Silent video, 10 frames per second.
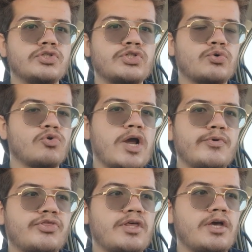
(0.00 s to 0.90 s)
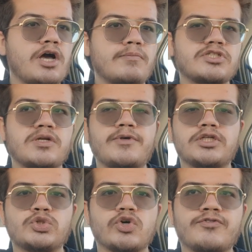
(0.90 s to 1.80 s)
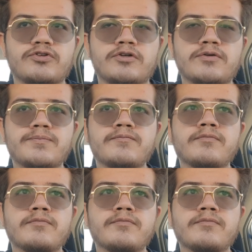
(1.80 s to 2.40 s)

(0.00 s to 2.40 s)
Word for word: screw everything? I'm just gonna be a drifter,